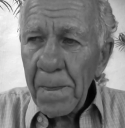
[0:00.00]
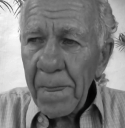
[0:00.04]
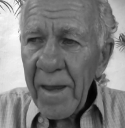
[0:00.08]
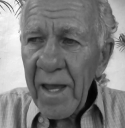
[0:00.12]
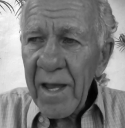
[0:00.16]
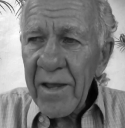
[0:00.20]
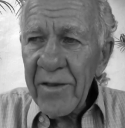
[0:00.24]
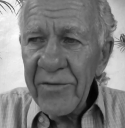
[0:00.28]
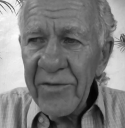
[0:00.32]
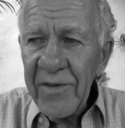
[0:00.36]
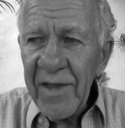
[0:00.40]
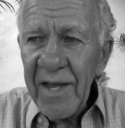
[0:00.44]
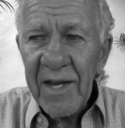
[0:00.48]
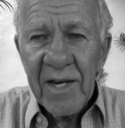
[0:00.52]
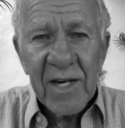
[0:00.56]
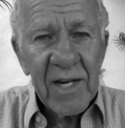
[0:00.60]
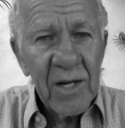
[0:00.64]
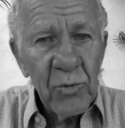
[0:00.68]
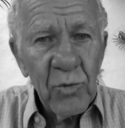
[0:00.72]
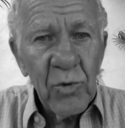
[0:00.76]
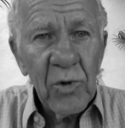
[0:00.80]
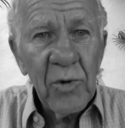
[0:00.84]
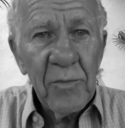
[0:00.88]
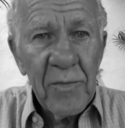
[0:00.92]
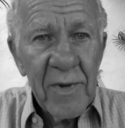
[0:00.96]
that it
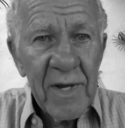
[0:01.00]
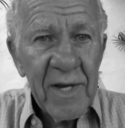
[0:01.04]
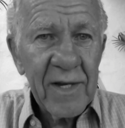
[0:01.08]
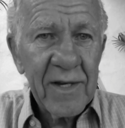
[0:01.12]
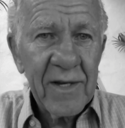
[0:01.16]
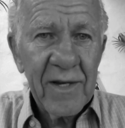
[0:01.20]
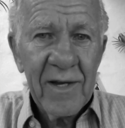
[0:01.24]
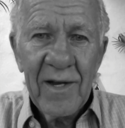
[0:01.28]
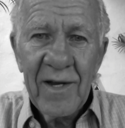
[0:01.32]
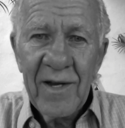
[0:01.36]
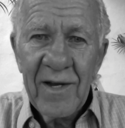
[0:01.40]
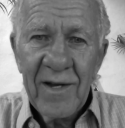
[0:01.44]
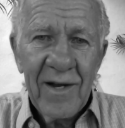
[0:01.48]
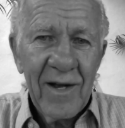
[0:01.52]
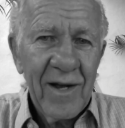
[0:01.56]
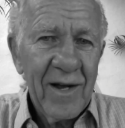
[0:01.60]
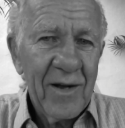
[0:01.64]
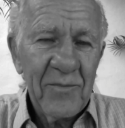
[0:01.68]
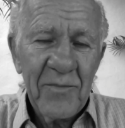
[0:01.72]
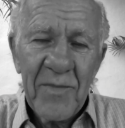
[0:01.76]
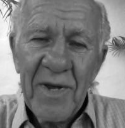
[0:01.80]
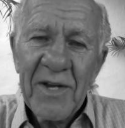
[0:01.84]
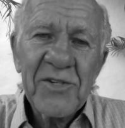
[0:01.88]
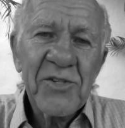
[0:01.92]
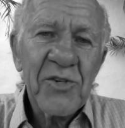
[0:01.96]
will make a
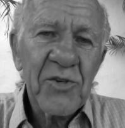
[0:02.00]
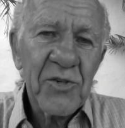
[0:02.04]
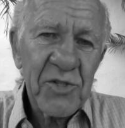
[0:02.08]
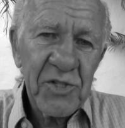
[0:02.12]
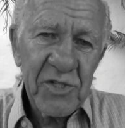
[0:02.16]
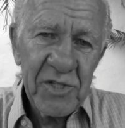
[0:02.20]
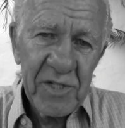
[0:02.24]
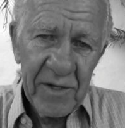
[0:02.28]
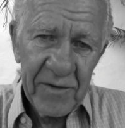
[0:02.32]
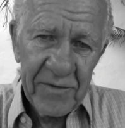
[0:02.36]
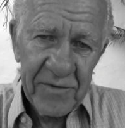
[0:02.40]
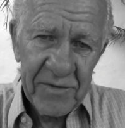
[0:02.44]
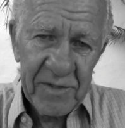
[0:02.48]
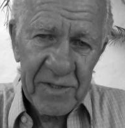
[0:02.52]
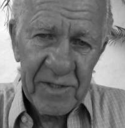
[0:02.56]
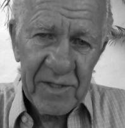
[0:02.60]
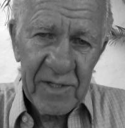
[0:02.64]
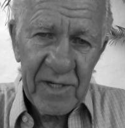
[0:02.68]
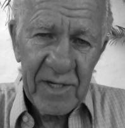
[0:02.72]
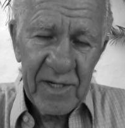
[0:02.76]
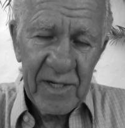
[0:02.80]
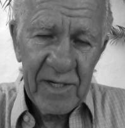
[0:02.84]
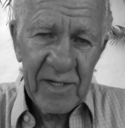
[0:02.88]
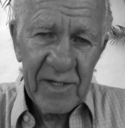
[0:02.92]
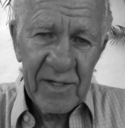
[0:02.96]
major shift
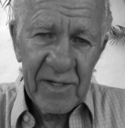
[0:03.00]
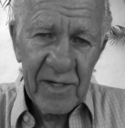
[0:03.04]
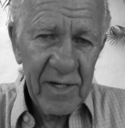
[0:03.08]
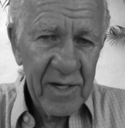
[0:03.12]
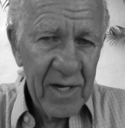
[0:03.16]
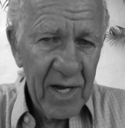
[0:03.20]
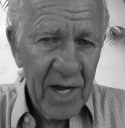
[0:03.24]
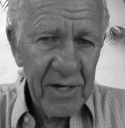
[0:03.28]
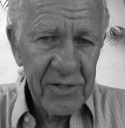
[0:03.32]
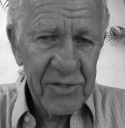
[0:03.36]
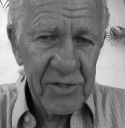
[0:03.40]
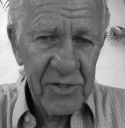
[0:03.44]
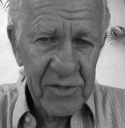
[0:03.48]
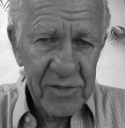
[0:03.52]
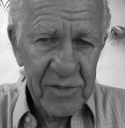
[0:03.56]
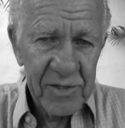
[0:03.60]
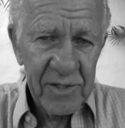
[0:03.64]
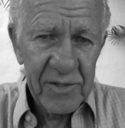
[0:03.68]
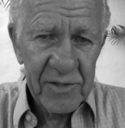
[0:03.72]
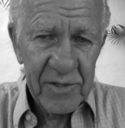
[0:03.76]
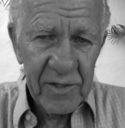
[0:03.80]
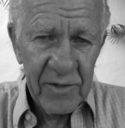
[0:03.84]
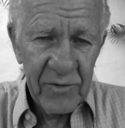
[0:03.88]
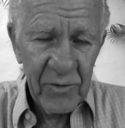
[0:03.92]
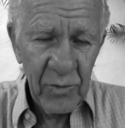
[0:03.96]
in the consciousness
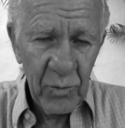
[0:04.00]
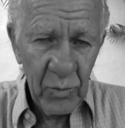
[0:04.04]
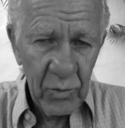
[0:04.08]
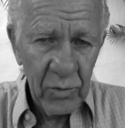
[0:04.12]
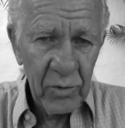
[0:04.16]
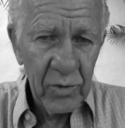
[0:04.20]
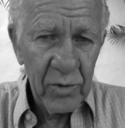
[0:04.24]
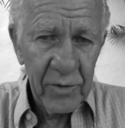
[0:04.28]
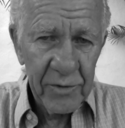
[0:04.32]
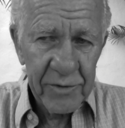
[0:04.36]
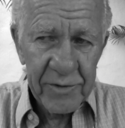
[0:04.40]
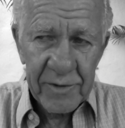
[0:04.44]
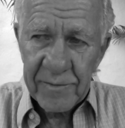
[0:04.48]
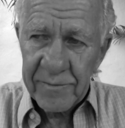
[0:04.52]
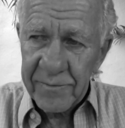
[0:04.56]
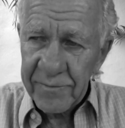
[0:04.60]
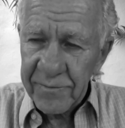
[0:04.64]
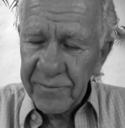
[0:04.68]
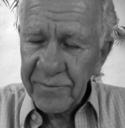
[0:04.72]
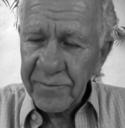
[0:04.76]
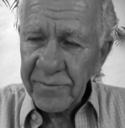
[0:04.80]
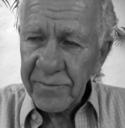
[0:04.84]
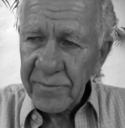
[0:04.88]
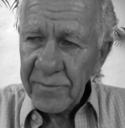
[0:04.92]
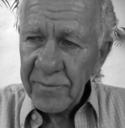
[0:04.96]
of the world.
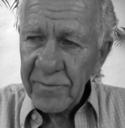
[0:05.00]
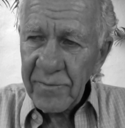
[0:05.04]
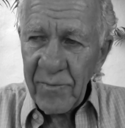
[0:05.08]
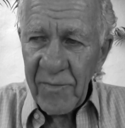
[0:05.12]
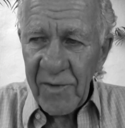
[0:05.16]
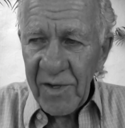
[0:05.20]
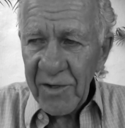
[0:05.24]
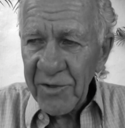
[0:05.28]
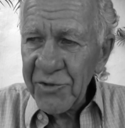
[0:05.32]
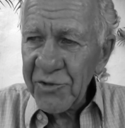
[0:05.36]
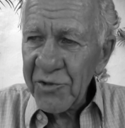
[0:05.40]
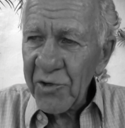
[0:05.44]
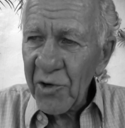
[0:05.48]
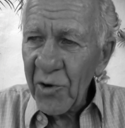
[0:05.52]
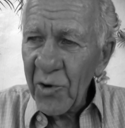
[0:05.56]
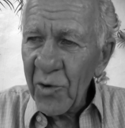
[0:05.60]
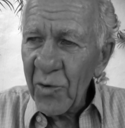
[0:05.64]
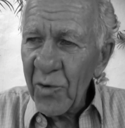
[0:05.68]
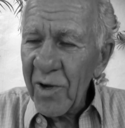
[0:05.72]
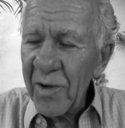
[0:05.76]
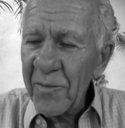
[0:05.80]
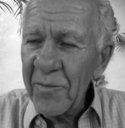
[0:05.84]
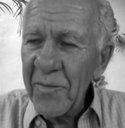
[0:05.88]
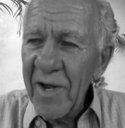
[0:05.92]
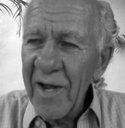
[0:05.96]

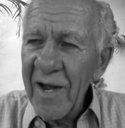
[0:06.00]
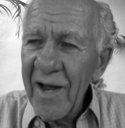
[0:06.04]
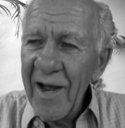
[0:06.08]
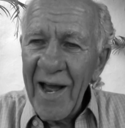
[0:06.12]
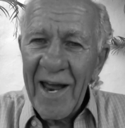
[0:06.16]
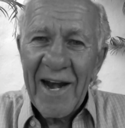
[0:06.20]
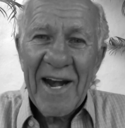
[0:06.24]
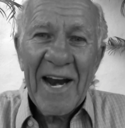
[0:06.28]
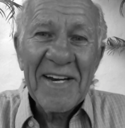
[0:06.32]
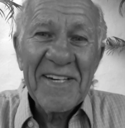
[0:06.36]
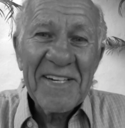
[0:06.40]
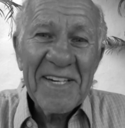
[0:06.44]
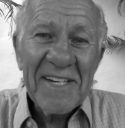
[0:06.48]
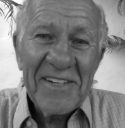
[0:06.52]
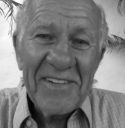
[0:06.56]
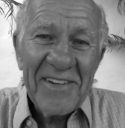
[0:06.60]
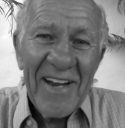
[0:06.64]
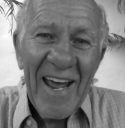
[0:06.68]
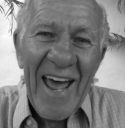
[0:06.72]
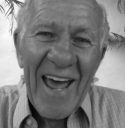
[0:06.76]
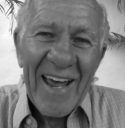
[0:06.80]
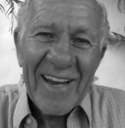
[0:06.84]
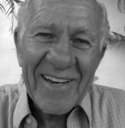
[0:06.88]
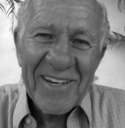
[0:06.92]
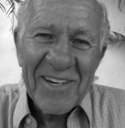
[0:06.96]
So, and I did
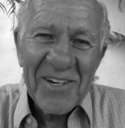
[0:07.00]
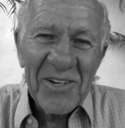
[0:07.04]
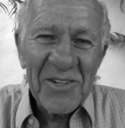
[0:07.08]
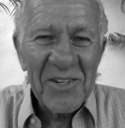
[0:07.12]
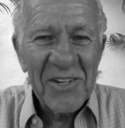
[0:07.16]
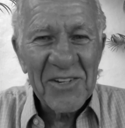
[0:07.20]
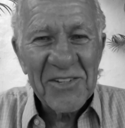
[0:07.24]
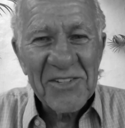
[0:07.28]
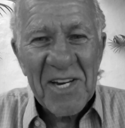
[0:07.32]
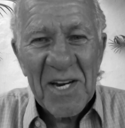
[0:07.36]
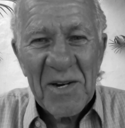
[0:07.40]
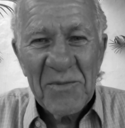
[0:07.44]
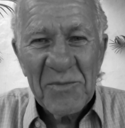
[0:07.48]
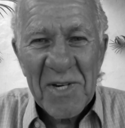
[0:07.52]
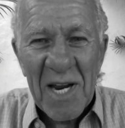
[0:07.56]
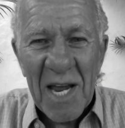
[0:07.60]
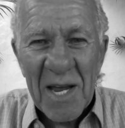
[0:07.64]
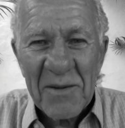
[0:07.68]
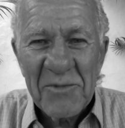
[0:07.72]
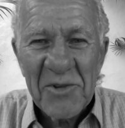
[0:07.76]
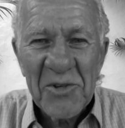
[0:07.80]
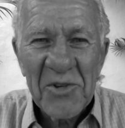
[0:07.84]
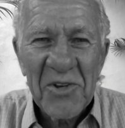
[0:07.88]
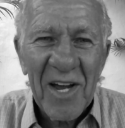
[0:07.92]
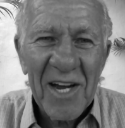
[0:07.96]
that, the same time you
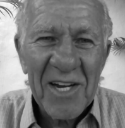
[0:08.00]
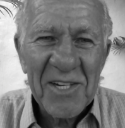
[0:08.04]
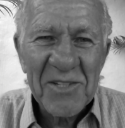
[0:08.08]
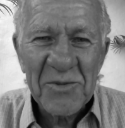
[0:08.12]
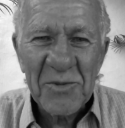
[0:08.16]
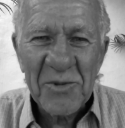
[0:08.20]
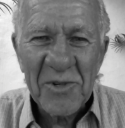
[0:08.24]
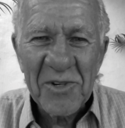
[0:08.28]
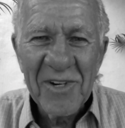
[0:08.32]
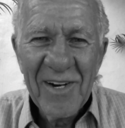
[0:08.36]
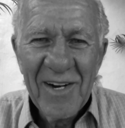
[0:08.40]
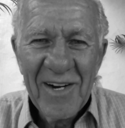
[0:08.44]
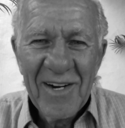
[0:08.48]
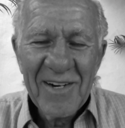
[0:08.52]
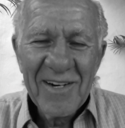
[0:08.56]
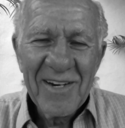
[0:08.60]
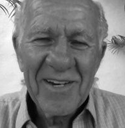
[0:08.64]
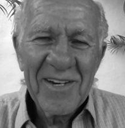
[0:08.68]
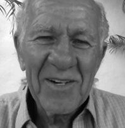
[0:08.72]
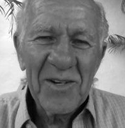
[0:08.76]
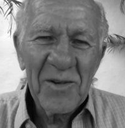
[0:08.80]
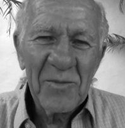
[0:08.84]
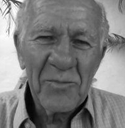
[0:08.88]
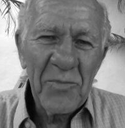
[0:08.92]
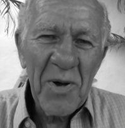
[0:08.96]
guys were,
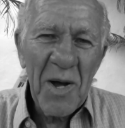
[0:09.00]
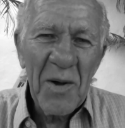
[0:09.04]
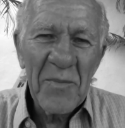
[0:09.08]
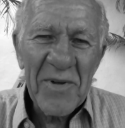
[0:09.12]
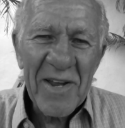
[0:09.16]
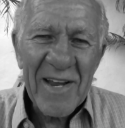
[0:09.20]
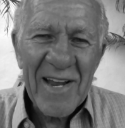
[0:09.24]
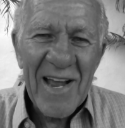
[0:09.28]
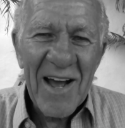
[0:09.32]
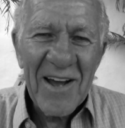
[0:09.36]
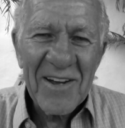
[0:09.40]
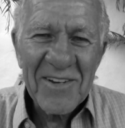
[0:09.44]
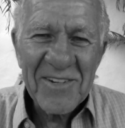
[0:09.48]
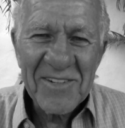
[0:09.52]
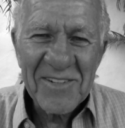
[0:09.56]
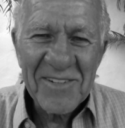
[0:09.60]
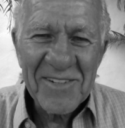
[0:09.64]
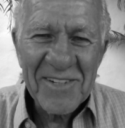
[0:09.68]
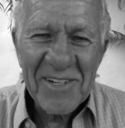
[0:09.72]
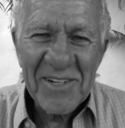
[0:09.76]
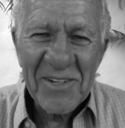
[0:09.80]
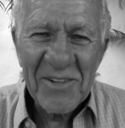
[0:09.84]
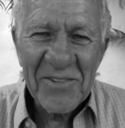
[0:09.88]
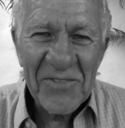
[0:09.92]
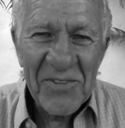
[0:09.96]
pumping out your
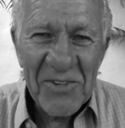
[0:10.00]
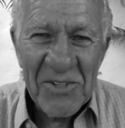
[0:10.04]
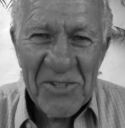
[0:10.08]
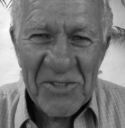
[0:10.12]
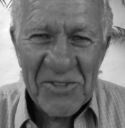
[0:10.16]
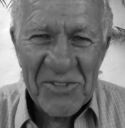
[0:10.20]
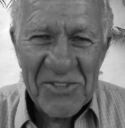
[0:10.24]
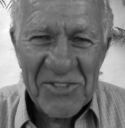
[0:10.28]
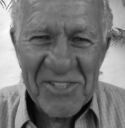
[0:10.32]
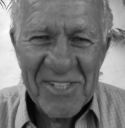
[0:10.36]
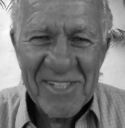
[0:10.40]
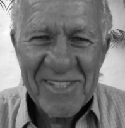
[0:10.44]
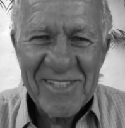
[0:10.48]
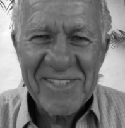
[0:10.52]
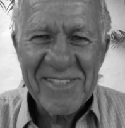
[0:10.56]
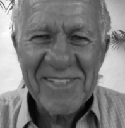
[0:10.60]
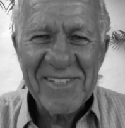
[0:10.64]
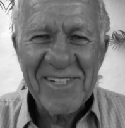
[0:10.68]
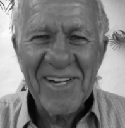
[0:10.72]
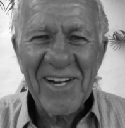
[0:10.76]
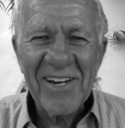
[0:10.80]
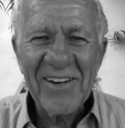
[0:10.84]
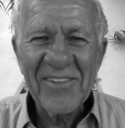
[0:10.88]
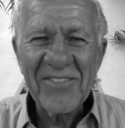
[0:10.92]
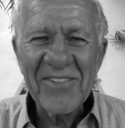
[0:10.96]
little flutes and
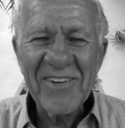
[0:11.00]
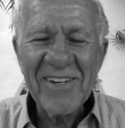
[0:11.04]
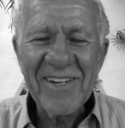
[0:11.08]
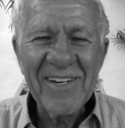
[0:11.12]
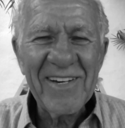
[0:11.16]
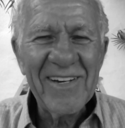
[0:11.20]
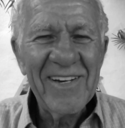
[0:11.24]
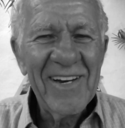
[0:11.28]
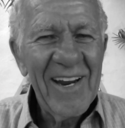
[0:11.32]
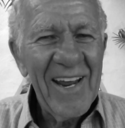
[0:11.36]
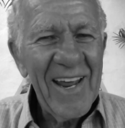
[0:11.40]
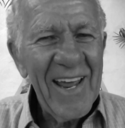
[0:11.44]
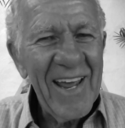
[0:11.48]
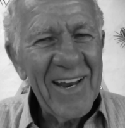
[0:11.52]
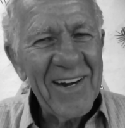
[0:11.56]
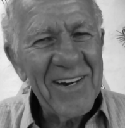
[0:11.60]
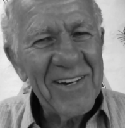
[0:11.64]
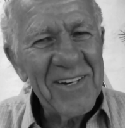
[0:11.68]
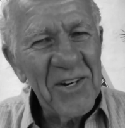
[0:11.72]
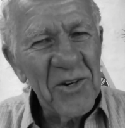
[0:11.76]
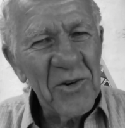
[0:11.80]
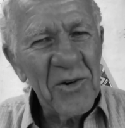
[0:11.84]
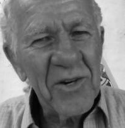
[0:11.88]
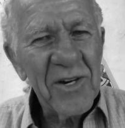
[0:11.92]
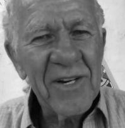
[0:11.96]
stuff, and
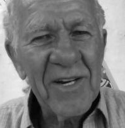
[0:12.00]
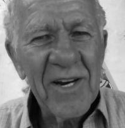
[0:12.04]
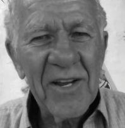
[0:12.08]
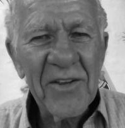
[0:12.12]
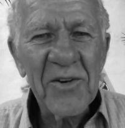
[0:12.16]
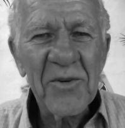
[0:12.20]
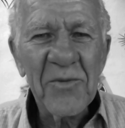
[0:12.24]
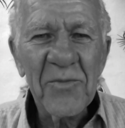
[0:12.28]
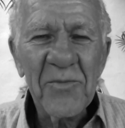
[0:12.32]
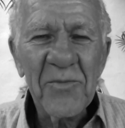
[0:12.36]
here in another